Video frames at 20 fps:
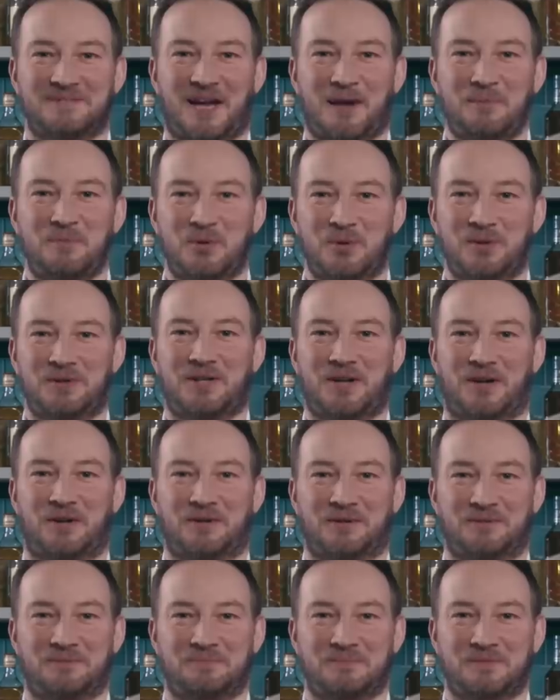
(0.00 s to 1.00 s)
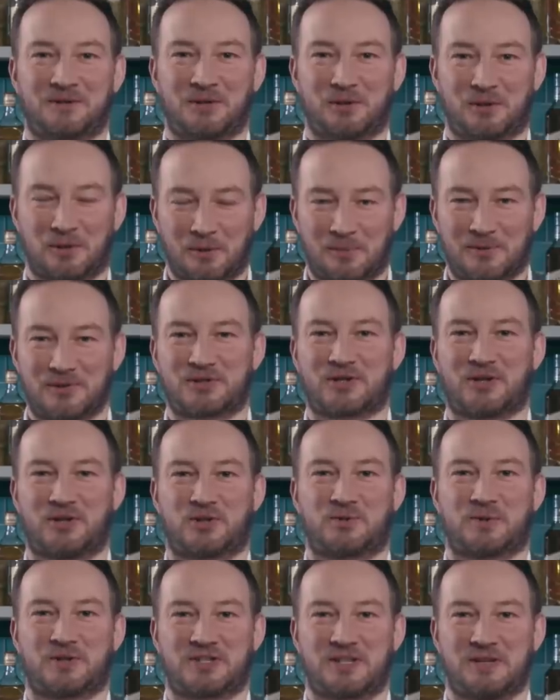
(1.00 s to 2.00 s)
I'm Ewan Gunn, Global
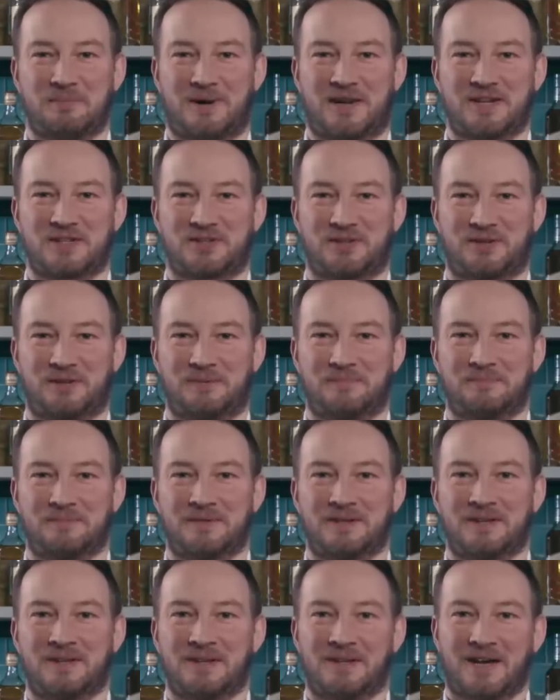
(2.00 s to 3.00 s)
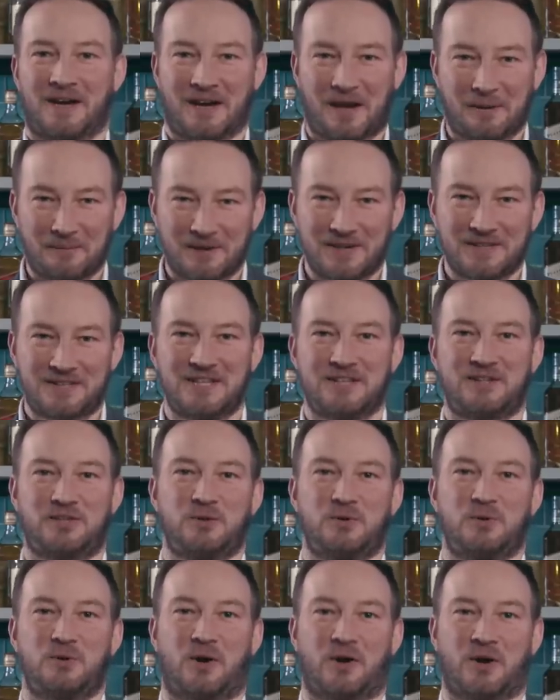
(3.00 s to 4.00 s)
Scotch Whisky Master, and I'm going to take
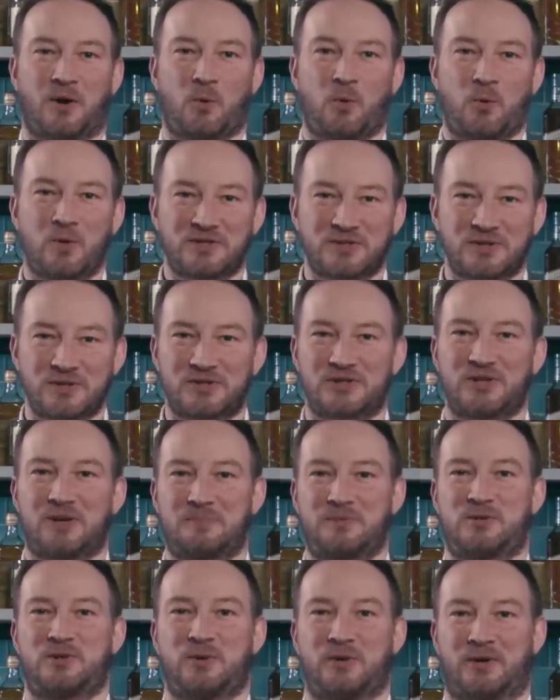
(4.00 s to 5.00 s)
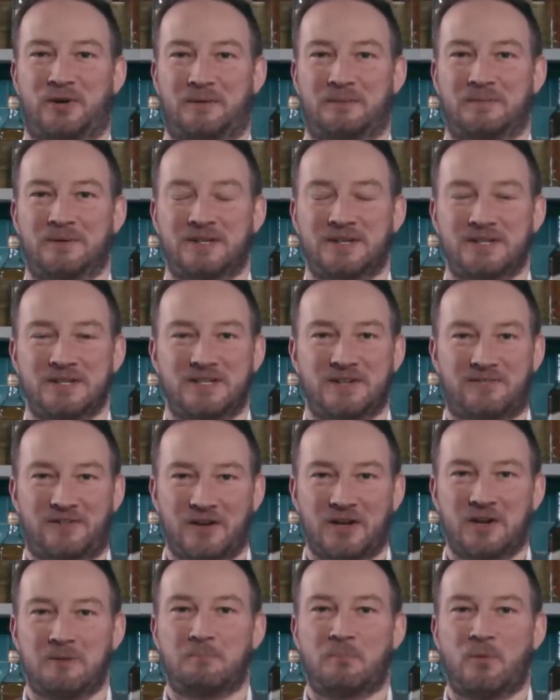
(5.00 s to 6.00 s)
you on a whistle-stop tour to find out